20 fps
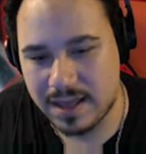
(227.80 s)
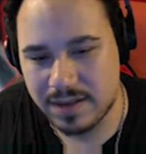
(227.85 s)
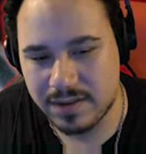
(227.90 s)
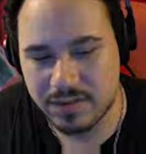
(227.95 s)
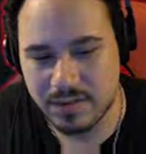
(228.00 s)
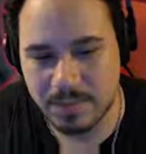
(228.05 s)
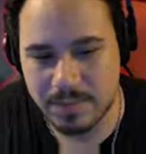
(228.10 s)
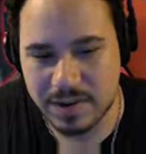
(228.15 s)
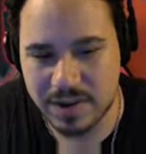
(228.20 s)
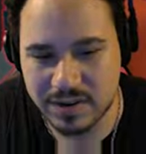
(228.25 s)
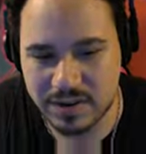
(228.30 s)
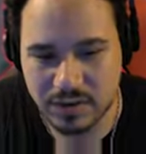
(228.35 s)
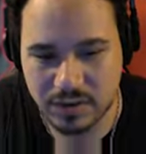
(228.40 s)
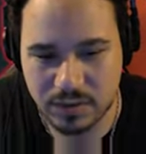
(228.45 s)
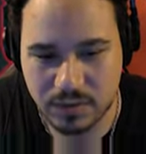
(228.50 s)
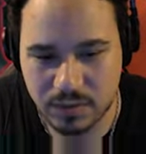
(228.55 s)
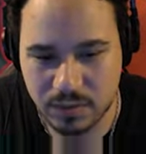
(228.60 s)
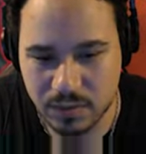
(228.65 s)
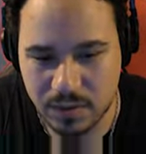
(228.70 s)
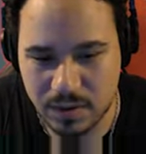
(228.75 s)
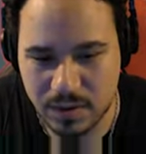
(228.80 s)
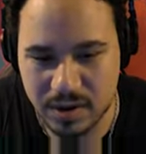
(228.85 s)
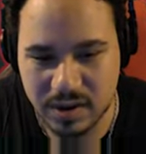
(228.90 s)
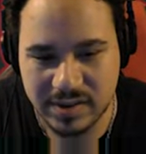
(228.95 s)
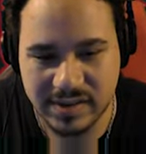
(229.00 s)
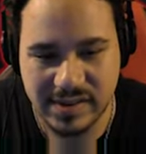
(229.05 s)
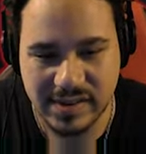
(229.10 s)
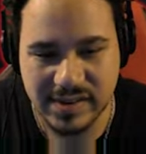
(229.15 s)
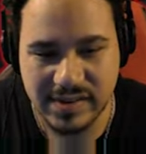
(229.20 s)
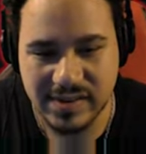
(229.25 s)
there's a bunch of
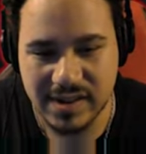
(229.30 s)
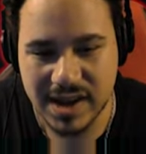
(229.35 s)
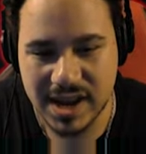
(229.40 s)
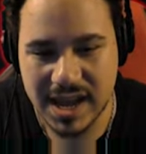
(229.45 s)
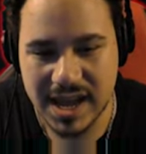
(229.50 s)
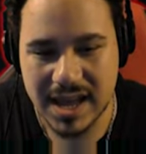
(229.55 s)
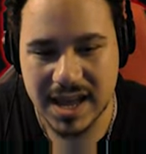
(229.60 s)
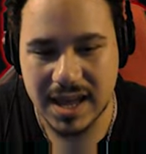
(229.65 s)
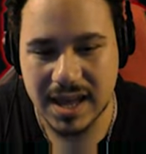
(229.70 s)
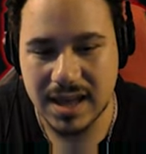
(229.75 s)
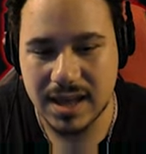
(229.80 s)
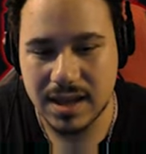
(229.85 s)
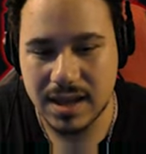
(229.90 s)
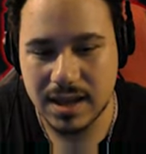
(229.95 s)
crosses in here.